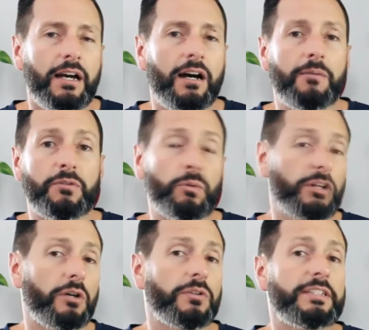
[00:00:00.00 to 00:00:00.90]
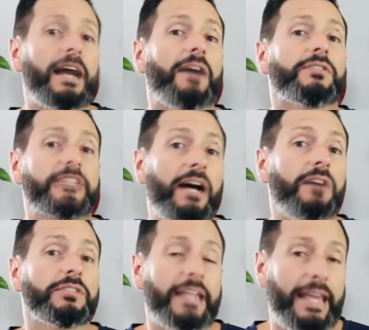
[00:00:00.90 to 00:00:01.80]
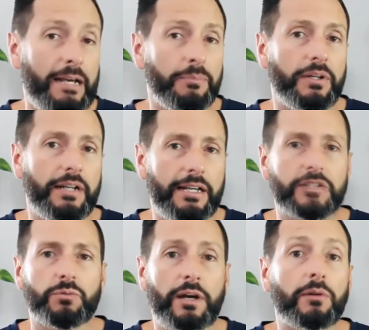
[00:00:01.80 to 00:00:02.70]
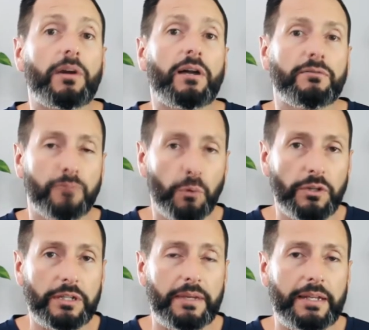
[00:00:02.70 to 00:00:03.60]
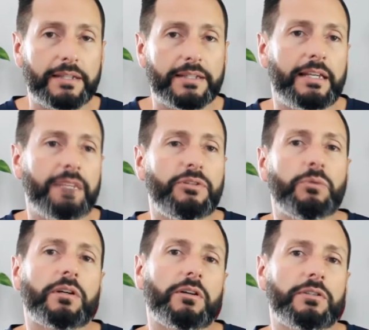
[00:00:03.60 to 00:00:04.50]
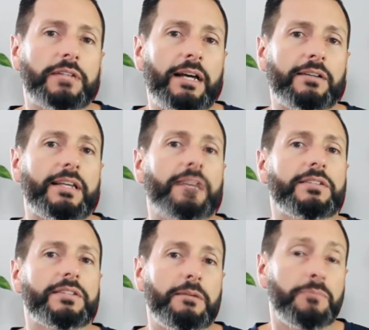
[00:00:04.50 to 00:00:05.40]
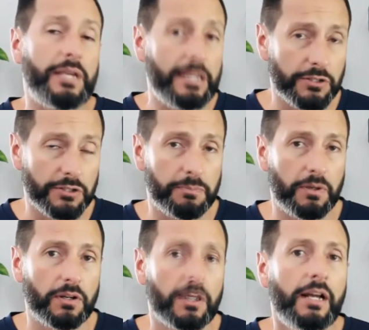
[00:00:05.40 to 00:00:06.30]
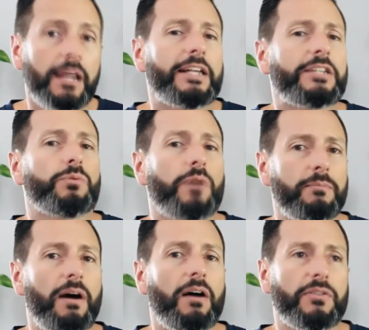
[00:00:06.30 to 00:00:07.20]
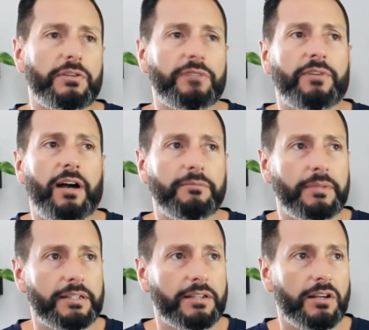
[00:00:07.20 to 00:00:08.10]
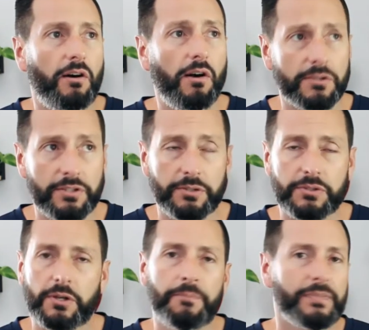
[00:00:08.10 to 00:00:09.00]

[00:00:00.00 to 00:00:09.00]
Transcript: If you want to go to downtown Tampa, it's right around 40 minutes. And if you want to go to downtown St. Petersburg, it's right about 35 minutes also. So,